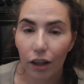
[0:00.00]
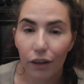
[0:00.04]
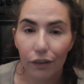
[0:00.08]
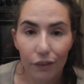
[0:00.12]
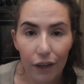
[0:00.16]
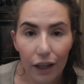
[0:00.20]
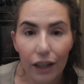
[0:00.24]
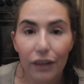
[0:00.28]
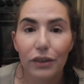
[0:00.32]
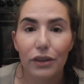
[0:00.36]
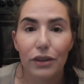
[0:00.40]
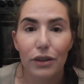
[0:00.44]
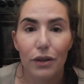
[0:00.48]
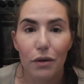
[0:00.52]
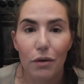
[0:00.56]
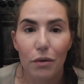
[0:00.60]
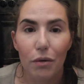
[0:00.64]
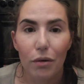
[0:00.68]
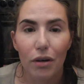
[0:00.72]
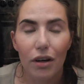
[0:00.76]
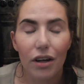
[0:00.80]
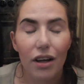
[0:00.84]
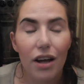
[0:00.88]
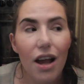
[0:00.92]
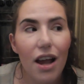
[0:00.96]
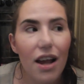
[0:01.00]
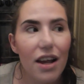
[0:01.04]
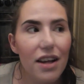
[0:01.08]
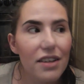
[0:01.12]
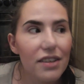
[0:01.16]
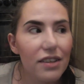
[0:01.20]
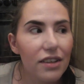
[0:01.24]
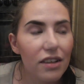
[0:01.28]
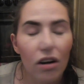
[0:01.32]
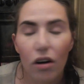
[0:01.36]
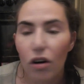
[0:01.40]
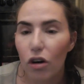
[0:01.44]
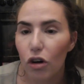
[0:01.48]
That too is
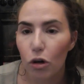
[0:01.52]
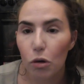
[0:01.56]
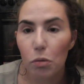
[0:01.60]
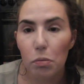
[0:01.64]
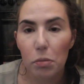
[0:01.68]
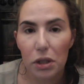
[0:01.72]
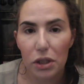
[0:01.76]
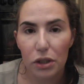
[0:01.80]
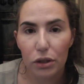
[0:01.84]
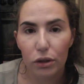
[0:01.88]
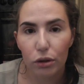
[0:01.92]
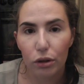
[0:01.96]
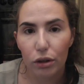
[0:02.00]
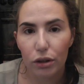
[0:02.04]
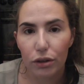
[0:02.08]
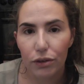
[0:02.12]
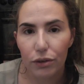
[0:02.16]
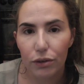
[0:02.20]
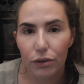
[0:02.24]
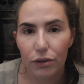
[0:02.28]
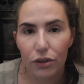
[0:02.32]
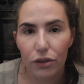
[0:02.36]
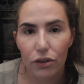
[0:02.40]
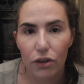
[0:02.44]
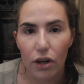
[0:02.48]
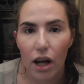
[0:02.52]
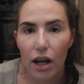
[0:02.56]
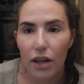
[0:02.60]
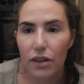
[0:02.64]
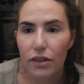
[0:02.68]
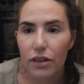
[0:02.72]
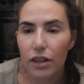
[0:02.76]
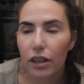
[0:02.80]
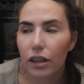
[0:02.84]
an ultimate source of stress.